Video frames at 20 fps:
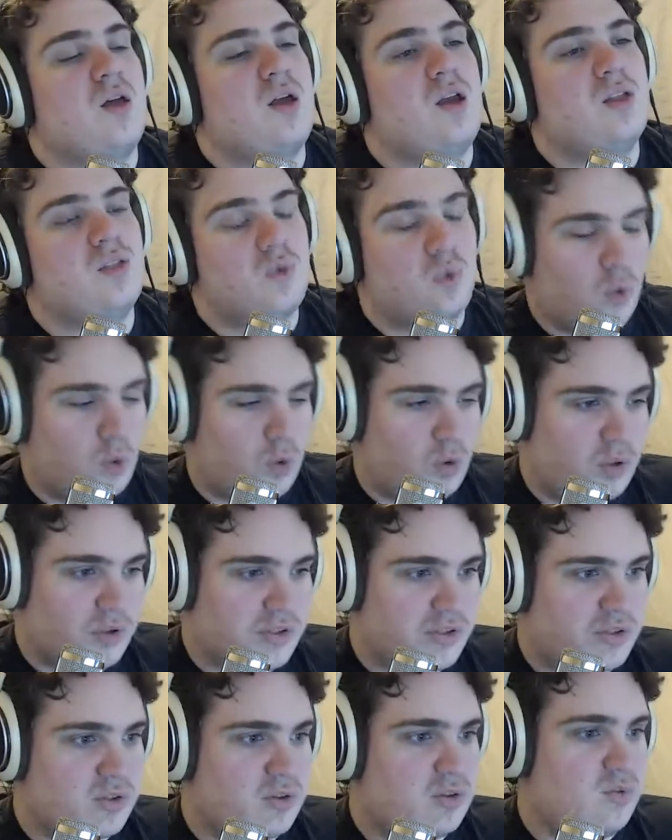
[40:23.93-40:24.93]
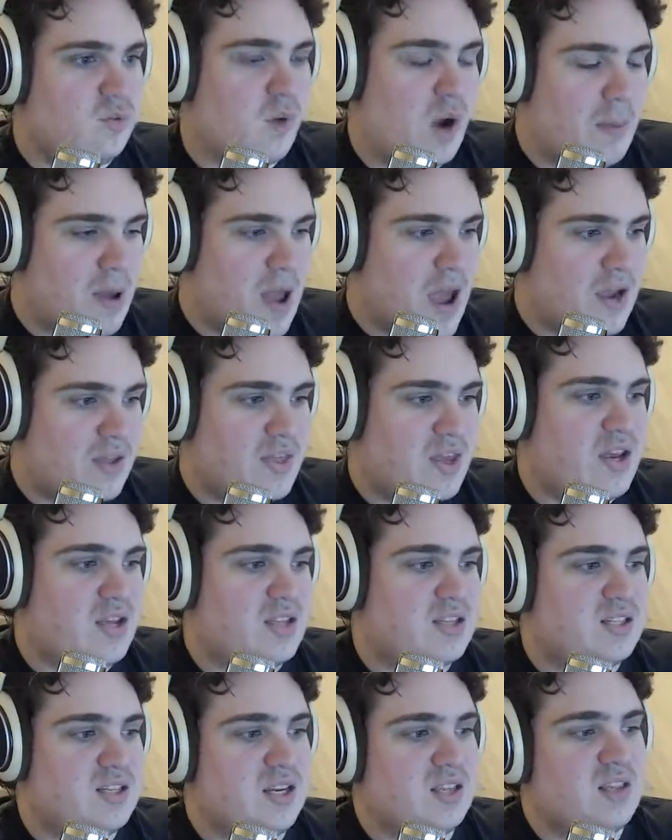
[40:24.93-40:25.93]
in the rules, way back, they
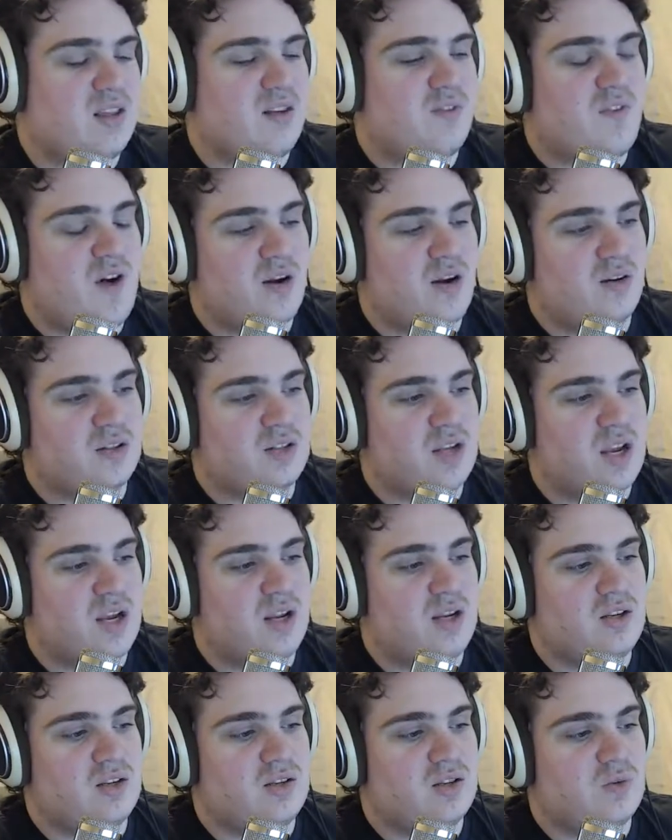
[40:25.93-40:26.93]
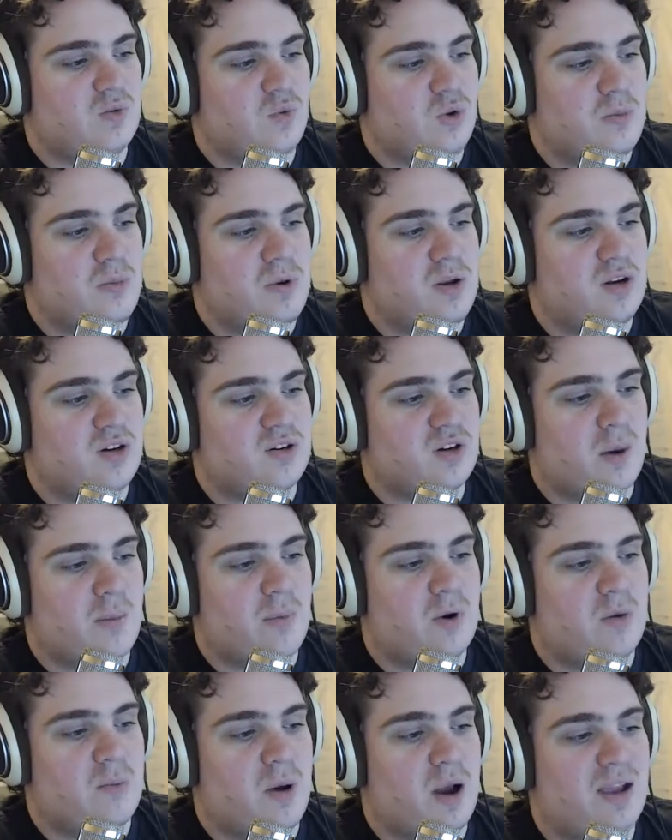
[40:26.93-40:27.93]
had said that final standings would be
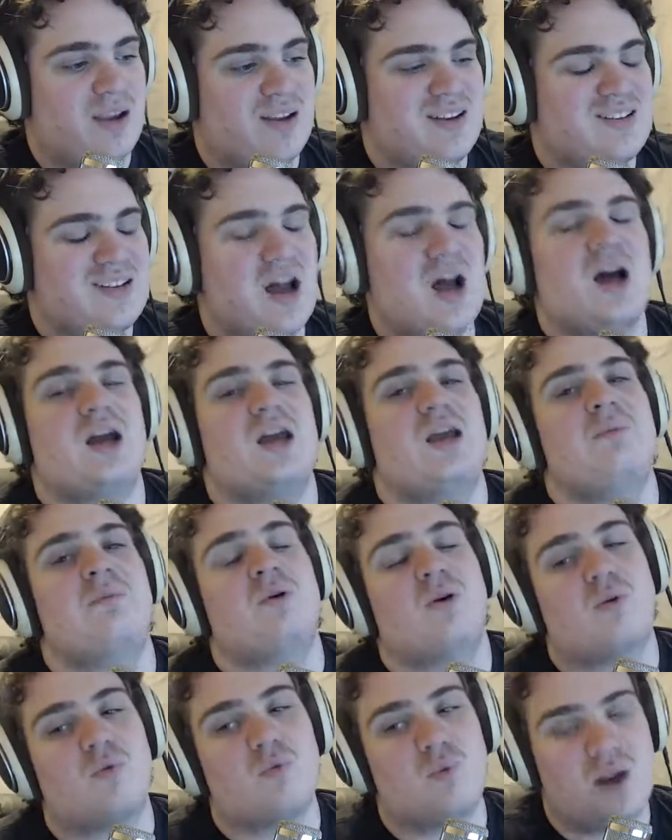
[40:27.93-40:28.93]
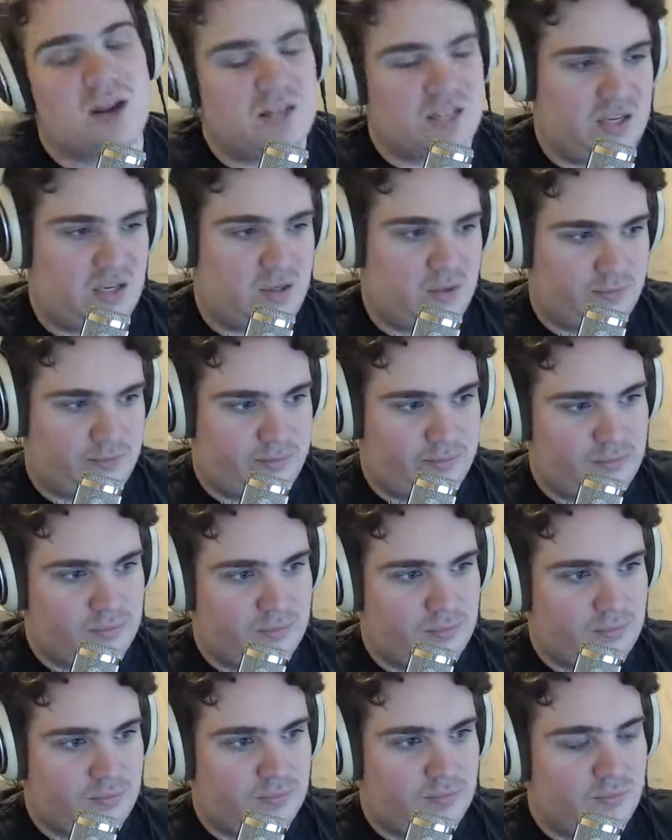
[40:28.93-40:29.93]
determined by time rating,
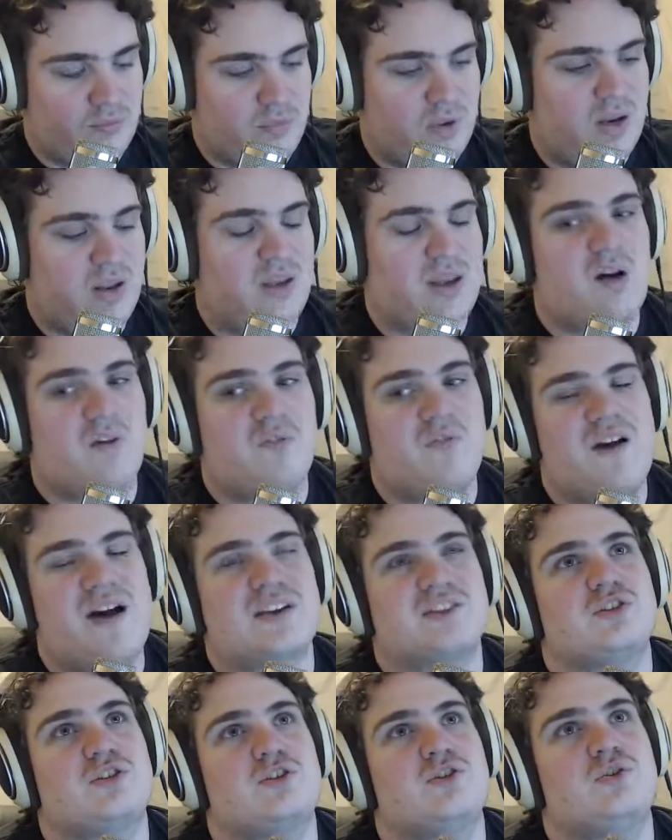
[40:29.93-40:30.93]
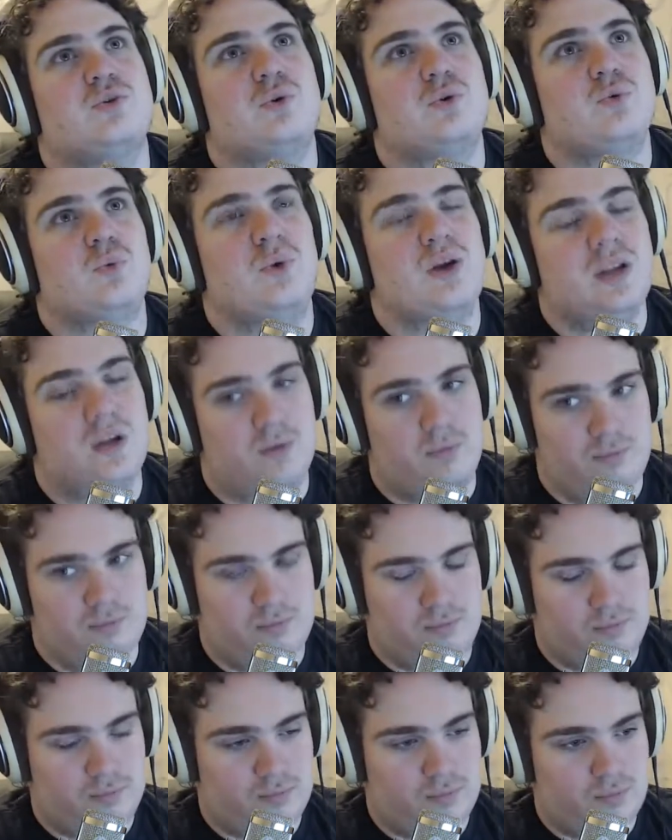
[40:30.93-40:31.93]
meaning how fast do you win.
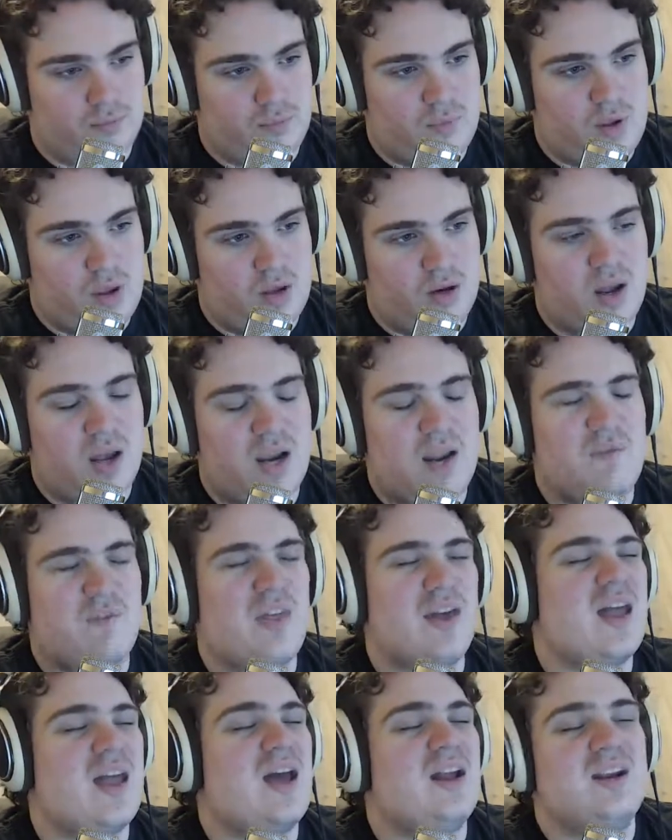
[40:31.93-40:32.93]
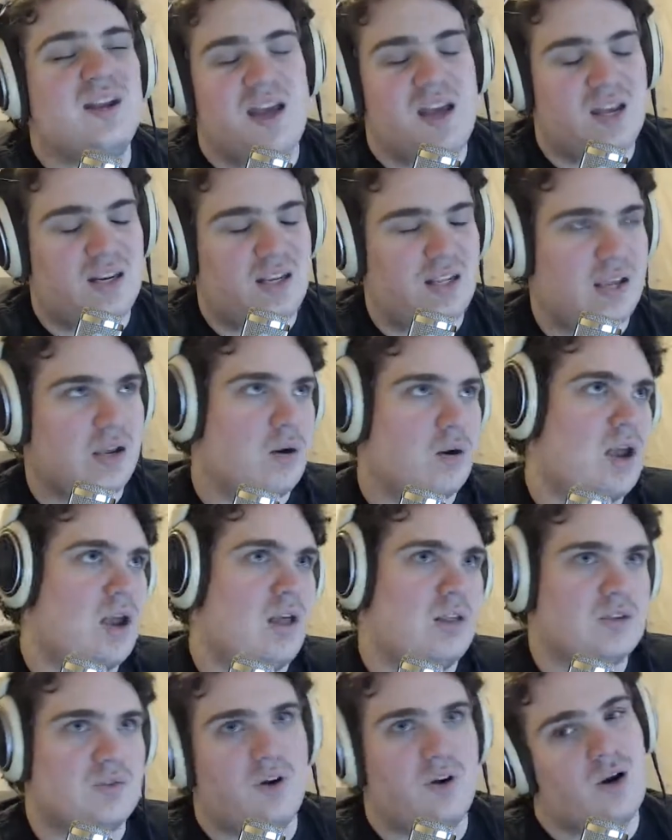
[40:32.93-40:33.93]
Not even like head-to-head, like, okay,
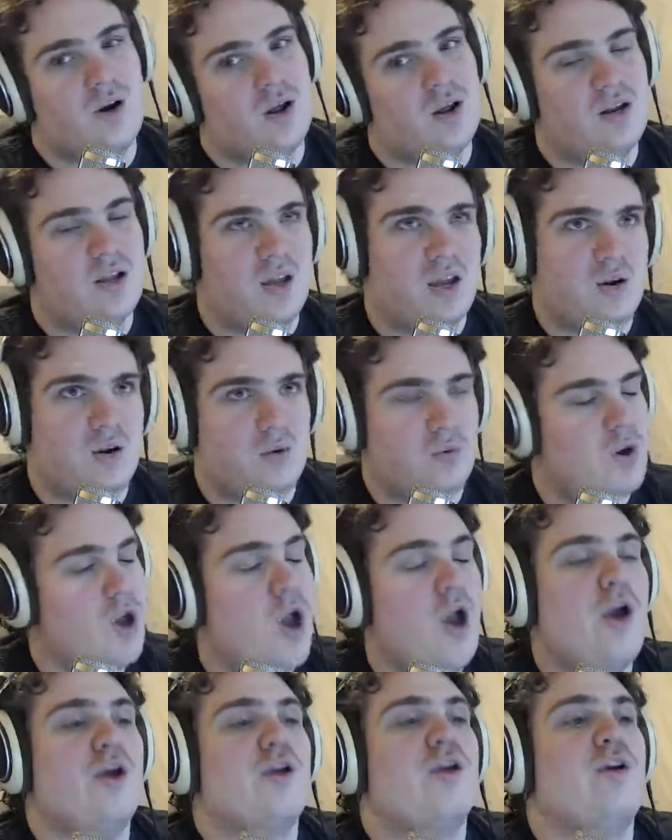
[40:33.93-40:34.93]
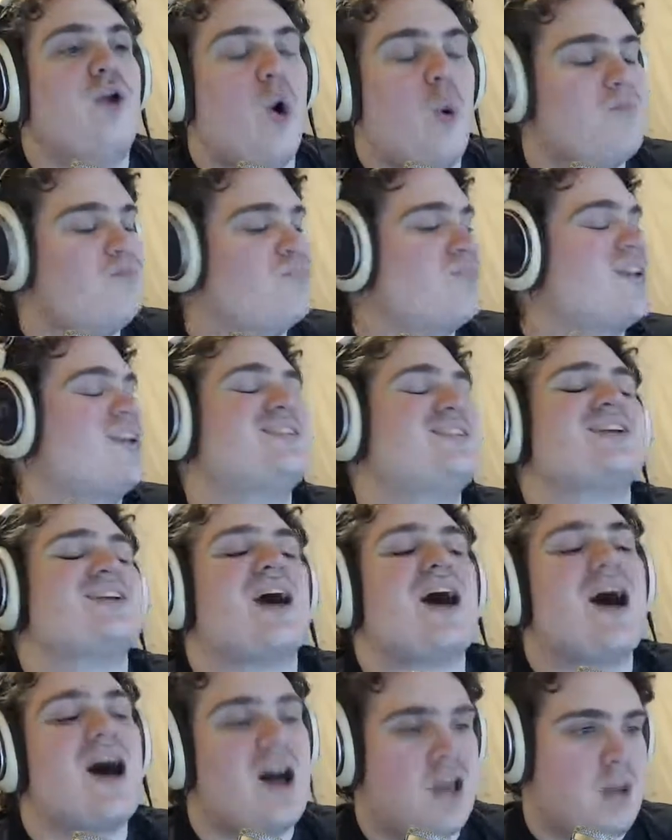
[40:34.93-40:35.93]
let's figure out head-to-head. Nope.
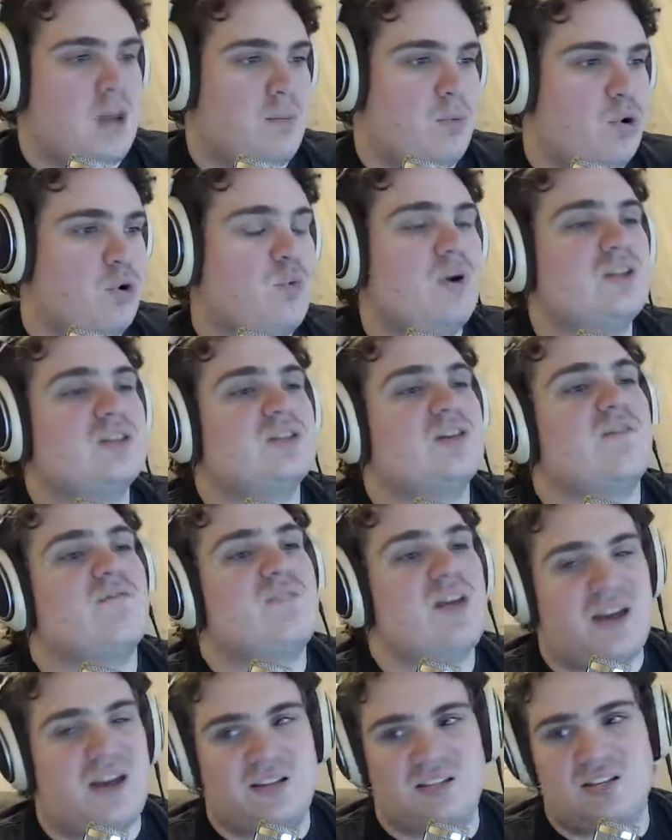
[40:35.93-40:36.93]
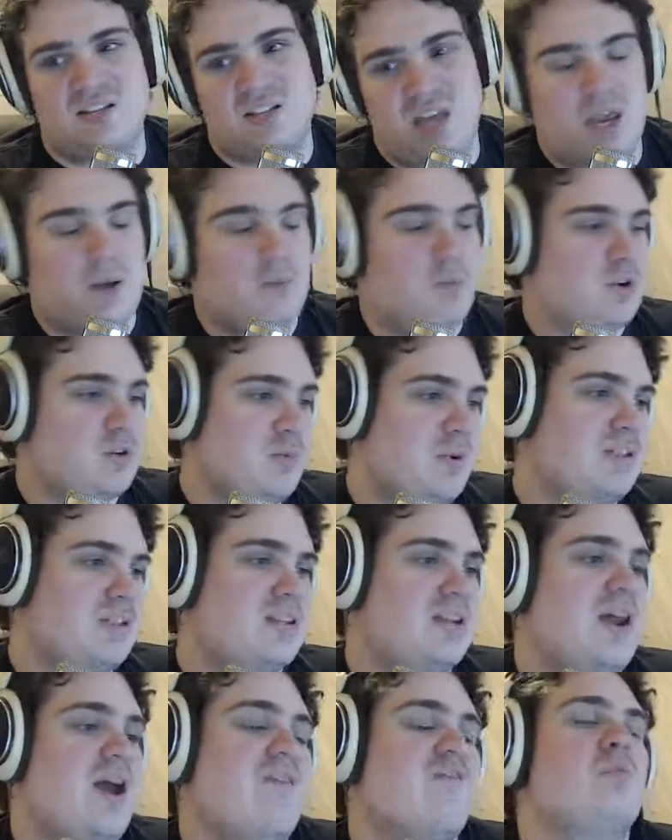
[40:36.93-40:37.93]
Time. Who wins the fastest game, which means
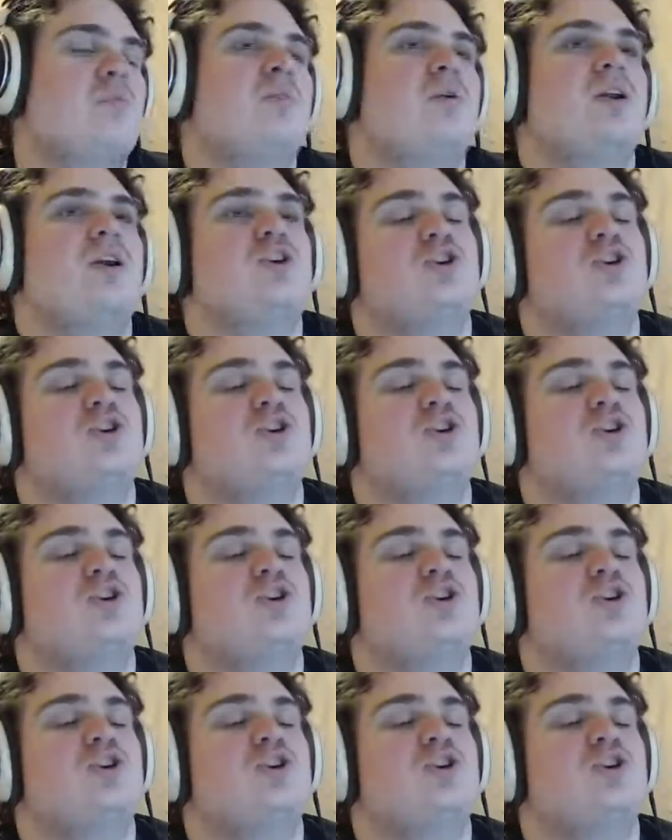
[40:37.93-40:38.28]
that everybody